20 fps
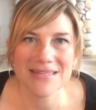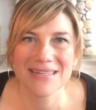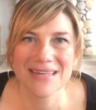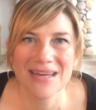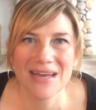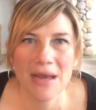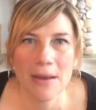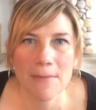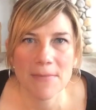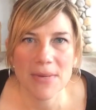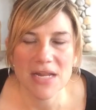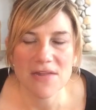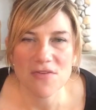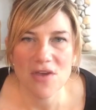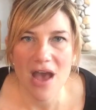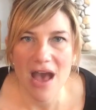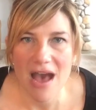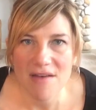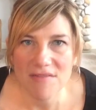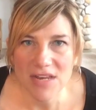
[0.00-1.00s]
But if you
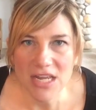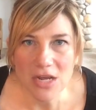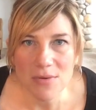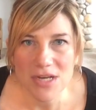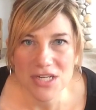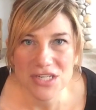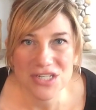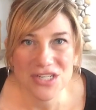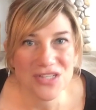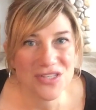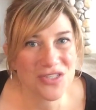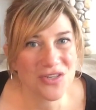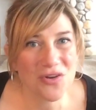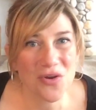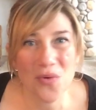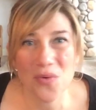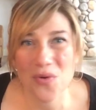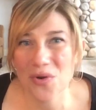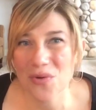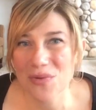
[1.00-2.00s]
have any questions, you know where
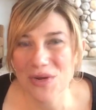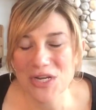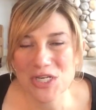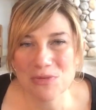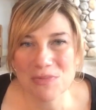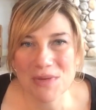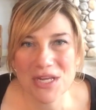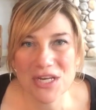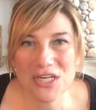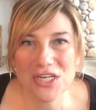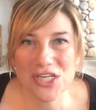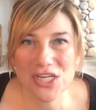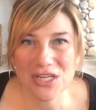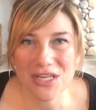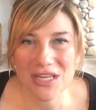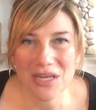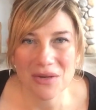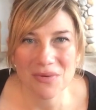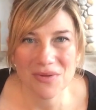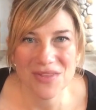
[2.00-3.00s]
to reach me, Jillian
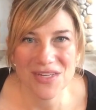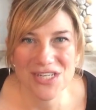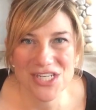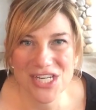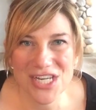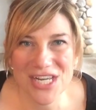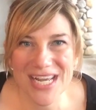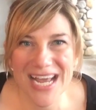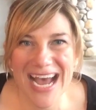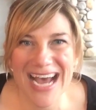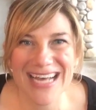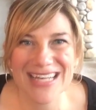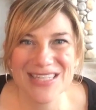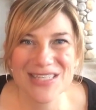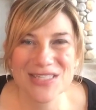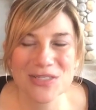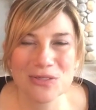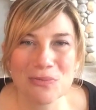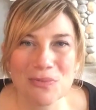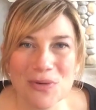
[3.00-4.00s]
with a G at
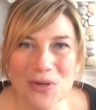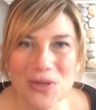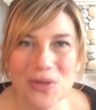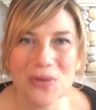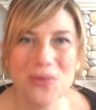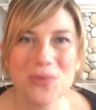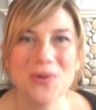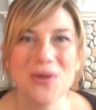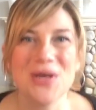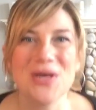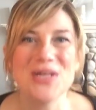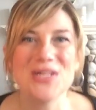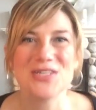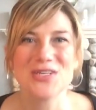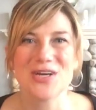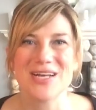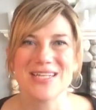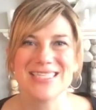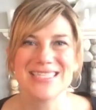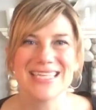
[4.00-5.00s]
super you dot
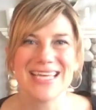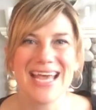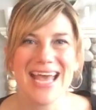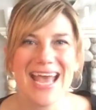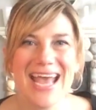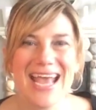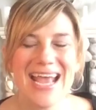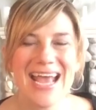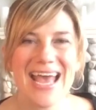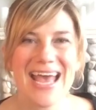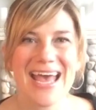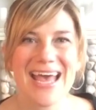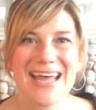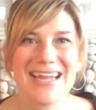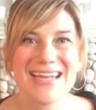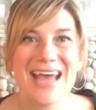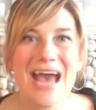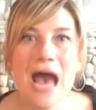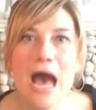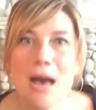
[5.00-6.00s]
c a, and
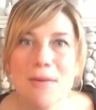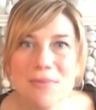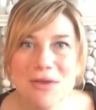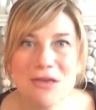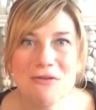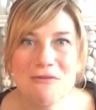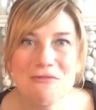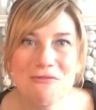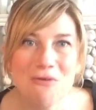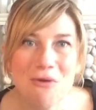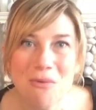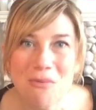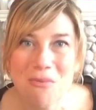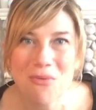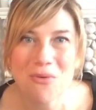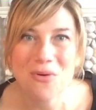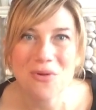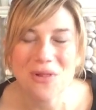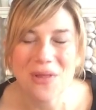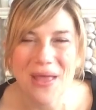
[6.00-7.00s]
happy foam
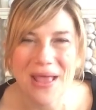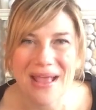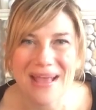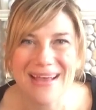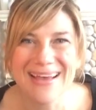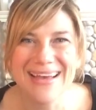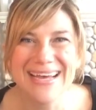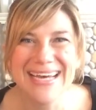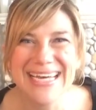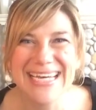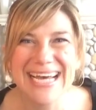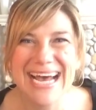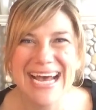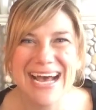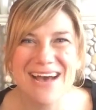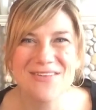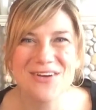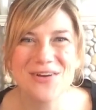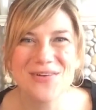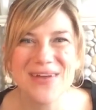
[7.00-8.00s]
rolling. Have a
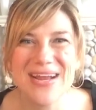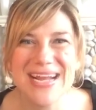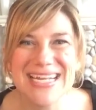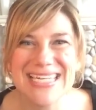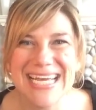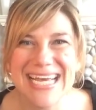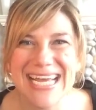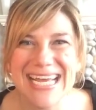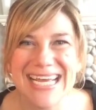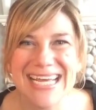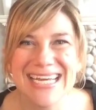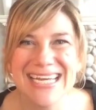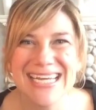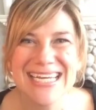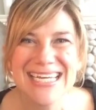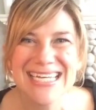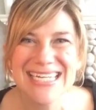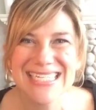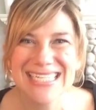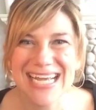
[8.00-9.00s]
great day.
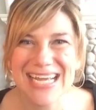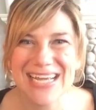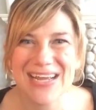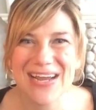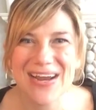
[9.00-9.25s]
Take care.